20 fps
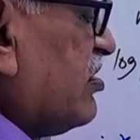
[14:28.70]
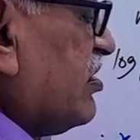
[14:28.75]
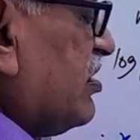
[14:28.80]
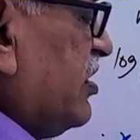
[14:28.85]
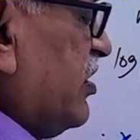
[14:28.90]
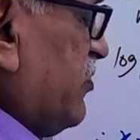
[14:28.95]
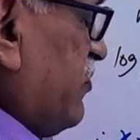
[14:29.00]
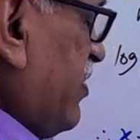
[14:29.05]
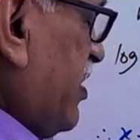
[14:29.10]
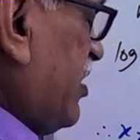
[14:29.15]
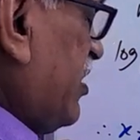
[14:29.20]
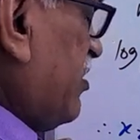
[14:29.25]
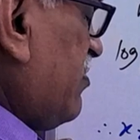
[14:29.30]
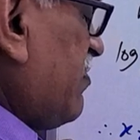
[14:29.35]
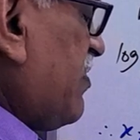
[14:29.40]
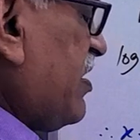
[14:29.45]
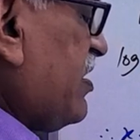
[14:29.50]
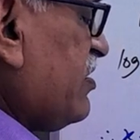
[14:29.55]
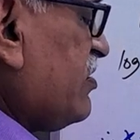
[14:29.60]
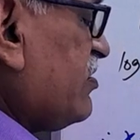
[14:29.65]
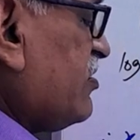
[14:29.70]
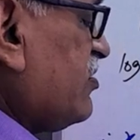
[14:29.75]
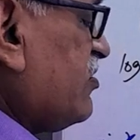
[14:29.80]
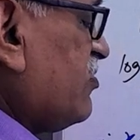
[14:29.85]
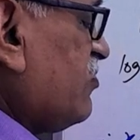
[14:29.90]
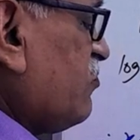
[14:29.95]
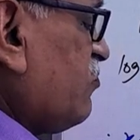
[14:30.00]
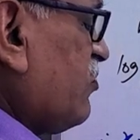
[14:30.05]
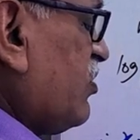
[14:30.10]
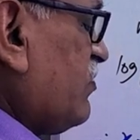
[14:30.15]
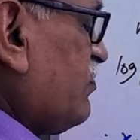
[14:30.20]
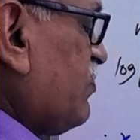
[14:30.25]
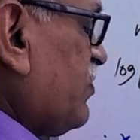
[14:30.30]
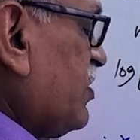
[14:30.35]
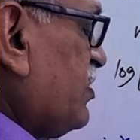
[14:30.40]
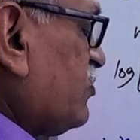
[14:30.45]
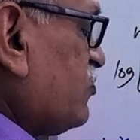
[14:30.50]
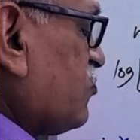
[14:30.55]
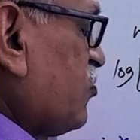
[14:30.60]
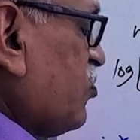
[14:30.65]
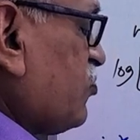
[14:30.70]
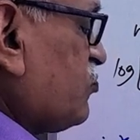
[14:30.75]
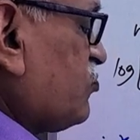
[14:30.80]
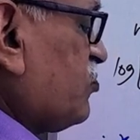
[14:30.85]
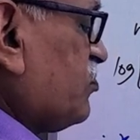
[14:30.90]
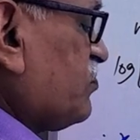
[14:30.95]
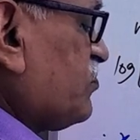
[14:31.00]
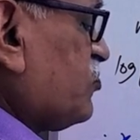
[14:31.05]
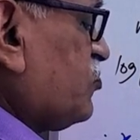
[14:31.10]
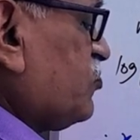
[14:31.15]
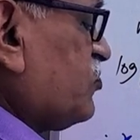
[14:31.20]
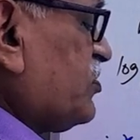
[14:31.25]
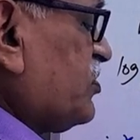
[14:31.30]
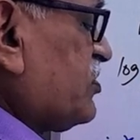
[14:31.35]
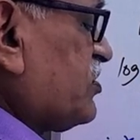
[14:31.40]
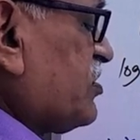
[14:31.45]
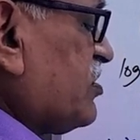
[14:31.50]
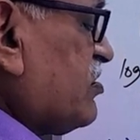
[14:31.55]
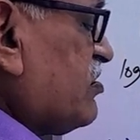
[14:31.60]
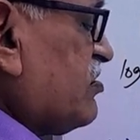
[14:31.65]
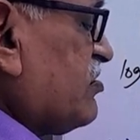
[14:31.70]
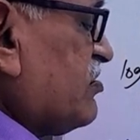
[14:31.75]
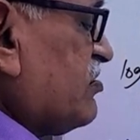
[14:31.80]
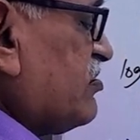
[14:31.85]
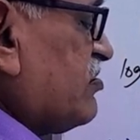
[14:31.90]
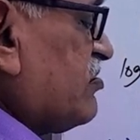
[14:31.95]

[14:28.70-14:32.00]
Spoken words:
divided by 1 plus cos of 2 theta.